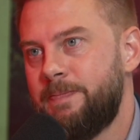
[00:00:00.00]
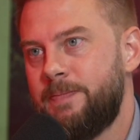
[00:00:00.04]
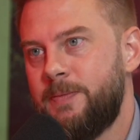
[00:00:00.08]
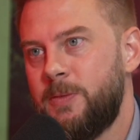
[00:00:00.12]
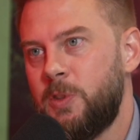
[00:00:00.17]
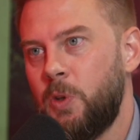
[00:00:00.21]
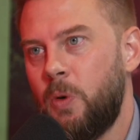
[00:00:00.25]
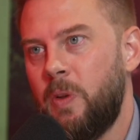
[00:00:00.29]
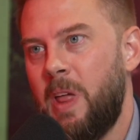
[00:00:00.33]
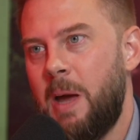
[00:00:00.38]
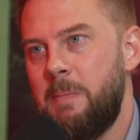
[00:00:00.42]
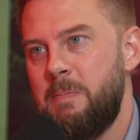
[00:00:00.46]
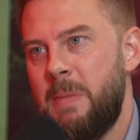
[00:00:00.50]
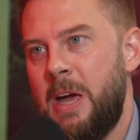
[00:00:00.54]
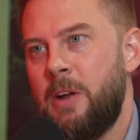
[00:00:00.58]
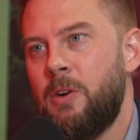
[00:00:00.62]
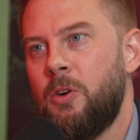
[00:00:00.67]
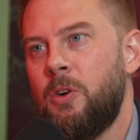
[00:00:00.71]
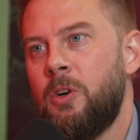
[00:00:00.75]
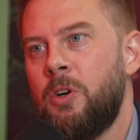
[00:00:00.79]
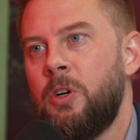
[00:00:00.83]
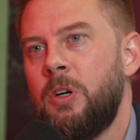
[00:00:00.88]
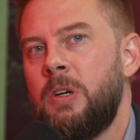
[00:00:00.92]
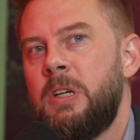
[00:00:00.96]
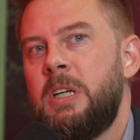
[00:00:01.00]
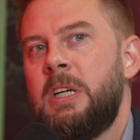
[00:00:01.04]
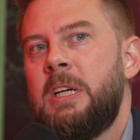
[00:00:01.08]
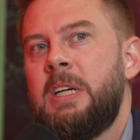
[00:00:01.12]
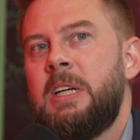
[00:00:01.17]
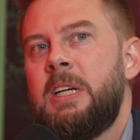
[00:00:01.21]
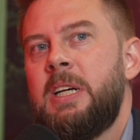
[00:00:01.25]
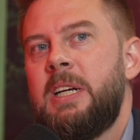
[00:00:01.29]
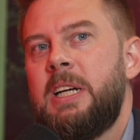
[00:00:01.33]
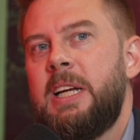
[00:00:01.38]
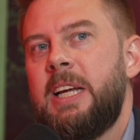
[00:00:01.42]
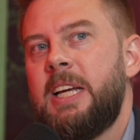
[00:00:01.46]
So that metal
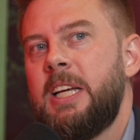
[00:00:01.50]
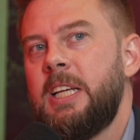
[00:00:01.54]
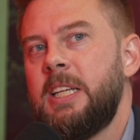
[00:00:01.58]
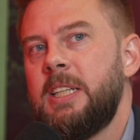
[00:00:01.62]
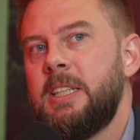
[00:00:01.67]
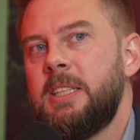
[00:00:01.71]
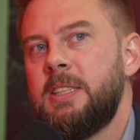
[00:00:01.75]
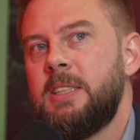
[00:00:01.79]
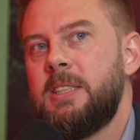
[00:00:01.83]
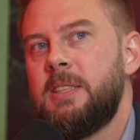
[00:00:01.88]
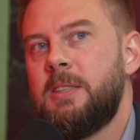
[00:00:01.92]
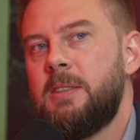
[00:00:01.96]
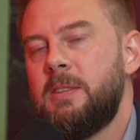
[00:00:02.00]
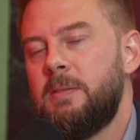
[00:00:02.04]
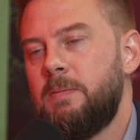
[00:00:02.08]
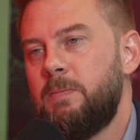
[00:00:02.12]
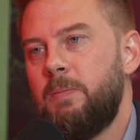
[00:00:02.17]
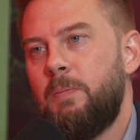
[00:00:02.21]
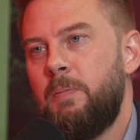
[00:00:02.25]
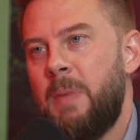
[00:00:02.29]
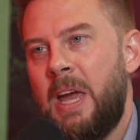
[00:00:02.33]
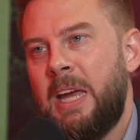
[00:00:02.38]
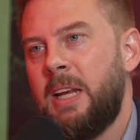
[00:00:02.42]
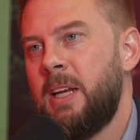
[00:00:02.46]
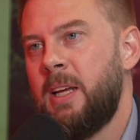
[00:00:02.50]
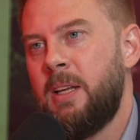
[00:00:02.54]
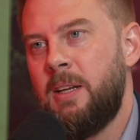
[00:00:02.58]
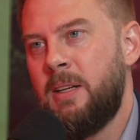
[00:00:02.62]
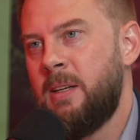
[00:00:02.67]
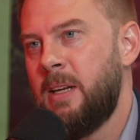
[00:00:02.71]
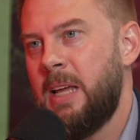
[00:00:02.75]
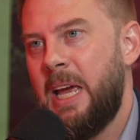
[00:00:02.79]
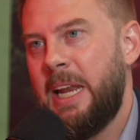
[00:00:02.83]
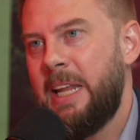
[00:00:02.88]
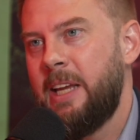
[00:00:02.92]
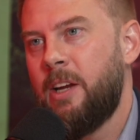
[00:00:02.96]
is magnet
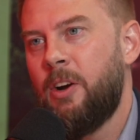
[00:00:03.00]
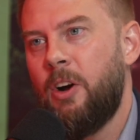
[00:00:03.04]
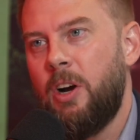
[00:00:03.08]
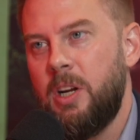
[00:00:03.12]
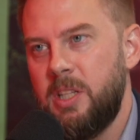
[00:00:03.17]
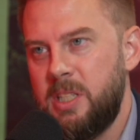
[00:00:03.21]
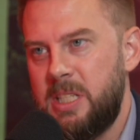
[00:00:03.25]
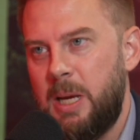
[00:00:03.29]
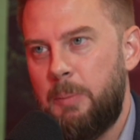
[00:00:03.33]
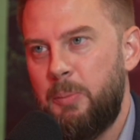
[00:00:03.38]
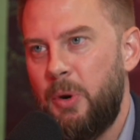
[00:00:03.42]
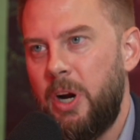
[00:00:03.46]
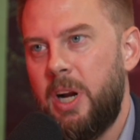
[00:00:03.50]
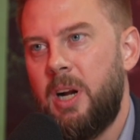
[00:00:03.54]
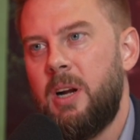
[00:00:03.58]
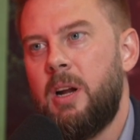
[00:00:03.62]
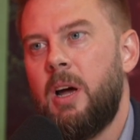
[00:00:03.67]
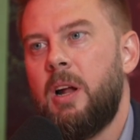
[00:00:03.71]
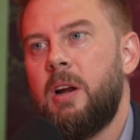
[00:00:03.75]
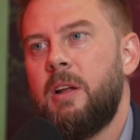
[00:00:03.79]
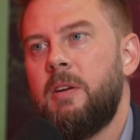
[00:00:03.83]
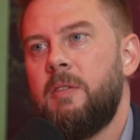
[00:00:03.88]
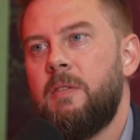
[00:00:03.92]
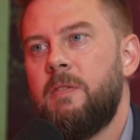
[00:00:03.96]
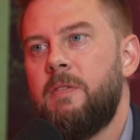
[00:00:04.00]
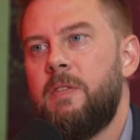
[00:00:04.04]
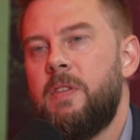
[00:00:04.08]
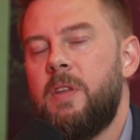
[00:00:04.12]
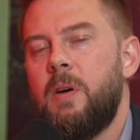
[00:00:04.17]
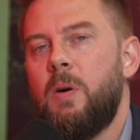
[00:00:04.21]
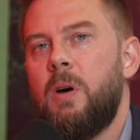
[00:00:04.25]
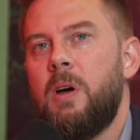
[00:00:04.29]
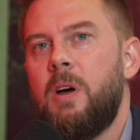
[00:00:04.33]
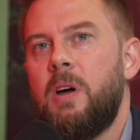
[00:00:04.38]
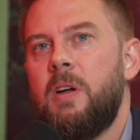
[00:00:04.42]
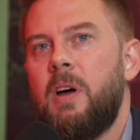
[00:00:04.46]
and eddy current separated out of
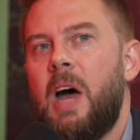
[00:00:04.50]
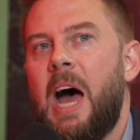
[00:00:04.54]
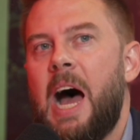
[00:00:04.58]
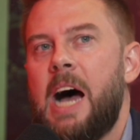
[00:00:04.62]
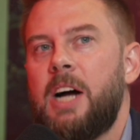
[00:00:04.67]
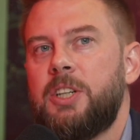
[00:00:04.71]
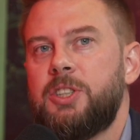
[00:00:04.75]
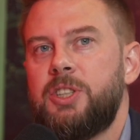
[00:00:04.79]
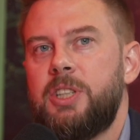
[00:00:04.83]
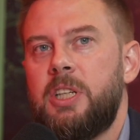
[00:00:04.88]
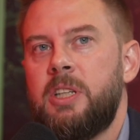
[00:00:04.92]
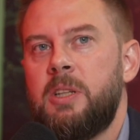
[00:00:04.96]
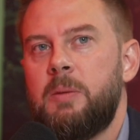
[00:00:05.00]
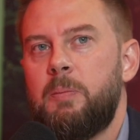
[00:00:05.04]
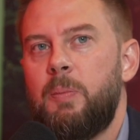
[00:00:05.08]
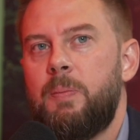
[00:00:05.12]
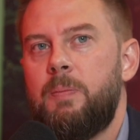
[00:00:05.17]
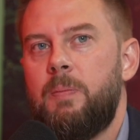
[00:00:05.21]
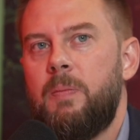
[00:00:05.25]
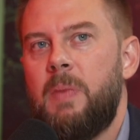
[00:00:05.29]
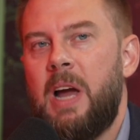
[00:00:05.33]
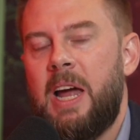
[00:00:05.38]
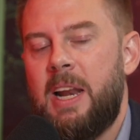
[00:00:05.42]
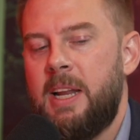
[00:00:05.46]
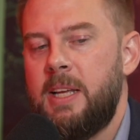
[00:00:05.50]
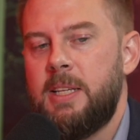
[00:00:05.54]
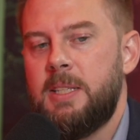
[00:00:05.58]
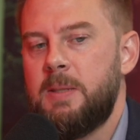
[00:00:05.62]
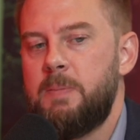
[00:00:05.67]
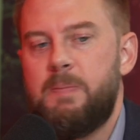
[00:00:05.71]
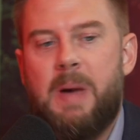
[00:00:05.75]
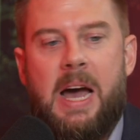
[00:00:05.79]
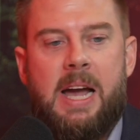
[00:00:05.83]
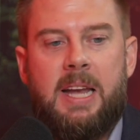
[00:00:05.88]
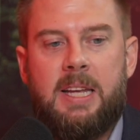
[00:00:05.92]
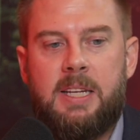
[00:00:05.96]
the ash and is
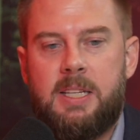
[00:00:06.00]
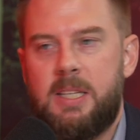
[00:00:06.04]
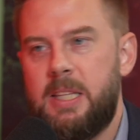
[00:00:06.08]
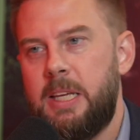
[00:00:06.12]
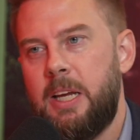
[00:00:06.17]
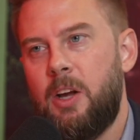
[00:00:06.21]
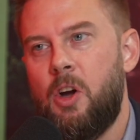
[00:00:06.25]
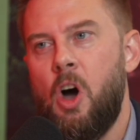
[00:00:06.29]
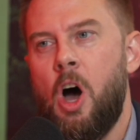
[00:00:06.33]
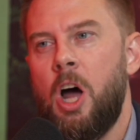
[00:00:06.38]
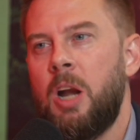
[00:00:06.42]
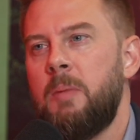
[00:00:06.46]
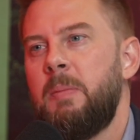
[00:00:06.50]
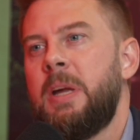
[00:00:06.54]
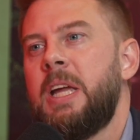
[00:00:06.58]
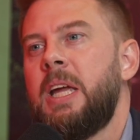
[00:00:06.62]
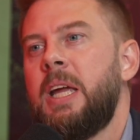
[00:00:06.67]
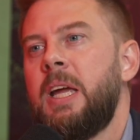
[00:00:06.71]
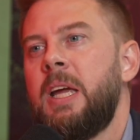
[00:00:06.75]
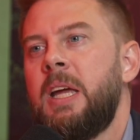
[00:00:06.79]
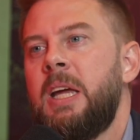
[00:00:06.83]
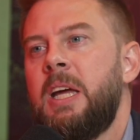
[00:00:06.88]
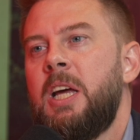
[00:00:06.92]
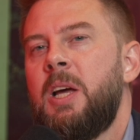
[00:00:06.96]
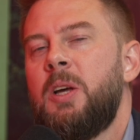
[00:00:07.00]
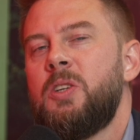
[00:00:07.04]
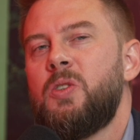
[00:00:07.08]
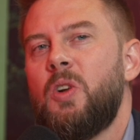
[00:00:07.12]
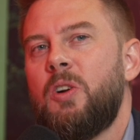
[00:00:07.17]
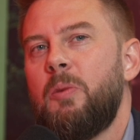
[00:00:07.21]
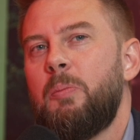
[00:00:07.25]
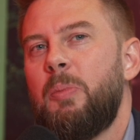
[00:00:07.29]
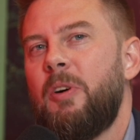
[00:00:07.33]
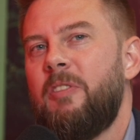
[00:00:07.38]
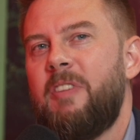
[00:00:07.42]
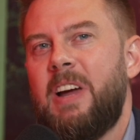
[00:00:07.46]
back into the economy, sort
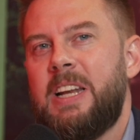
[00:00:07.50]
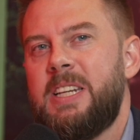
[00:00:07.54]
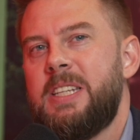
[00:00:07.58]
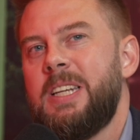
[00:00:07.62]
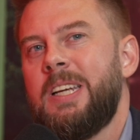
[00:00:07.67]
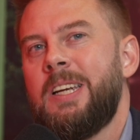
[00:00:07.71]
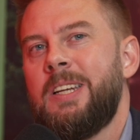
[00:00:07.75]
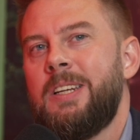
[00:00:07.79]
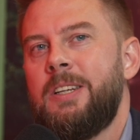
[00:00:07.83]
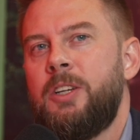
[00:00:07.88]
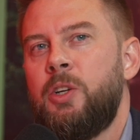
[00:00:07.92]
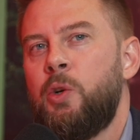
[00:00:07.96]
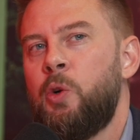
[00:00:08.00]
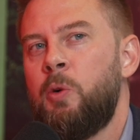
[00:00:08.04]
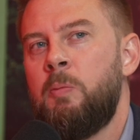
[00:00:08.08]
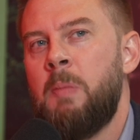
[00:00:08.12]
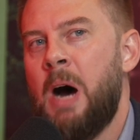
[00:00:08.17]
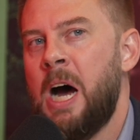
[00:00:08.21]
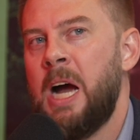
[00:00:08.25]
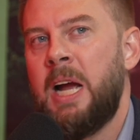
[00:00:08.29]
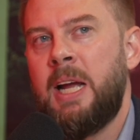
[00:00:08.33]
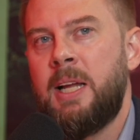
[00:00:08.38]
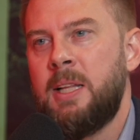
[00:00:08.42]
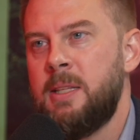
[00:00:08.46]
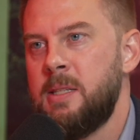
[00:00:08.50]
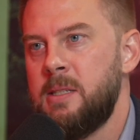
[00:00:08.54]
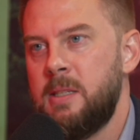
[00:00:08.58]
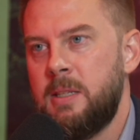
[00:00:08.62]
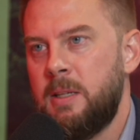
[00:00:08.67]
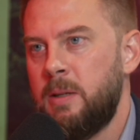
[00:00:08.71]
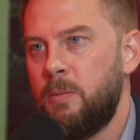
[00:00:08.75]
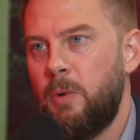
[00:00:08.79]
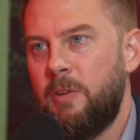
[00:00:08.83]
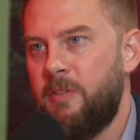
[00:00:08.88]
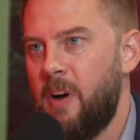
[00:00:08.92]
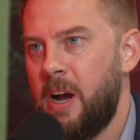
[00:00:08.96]
of preventing new mines
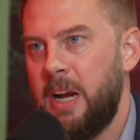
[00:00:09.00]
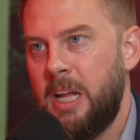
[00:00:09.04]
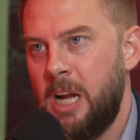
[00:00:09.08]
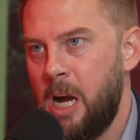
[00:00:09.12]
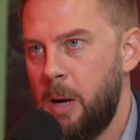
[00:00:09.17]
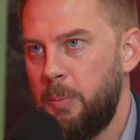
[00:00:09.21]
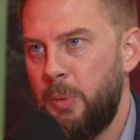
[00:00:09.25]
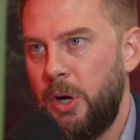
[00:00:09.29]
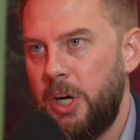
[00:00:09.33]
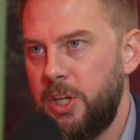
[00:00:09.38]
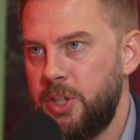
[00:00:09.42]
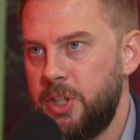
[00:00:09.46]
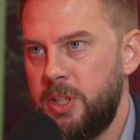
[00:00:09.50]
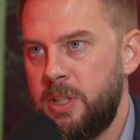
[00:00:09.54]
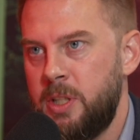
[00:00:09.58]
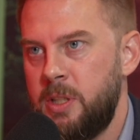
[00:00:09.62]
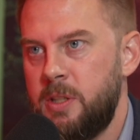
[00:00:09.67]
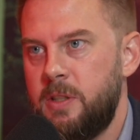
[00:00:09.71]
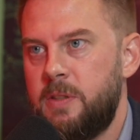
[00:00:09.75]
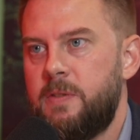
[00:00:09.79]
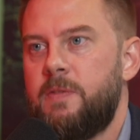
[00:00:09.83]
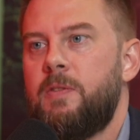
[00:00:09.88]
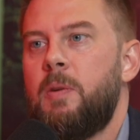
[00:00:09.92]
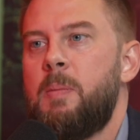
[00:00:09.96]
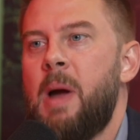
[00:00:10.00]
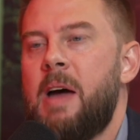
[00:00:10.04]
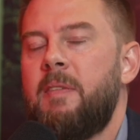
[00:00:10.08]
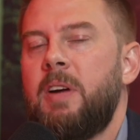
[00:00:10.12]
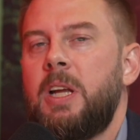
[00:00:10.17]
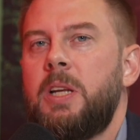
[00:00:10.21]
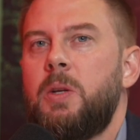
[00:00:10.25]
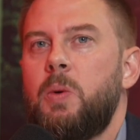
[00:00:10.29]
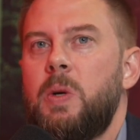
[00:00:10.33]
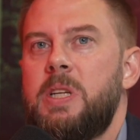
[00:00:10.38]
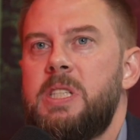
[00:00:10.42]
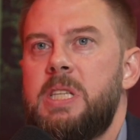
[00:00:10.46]
and refining operations from
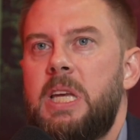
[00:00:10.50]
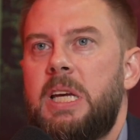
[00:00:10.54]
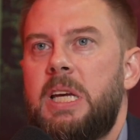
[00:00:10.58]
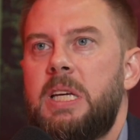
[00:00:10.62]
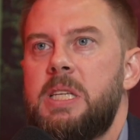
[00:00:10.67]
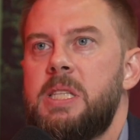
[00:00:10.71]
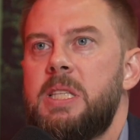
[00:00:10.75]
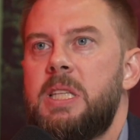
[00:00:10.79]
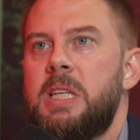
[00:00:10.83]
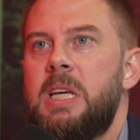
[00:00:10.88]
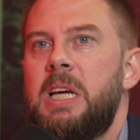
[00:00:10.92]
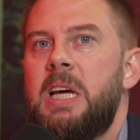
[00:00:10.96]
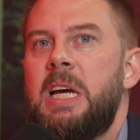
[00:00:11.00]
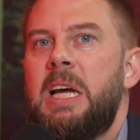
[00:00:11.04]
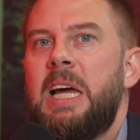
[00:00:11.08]
having to exist.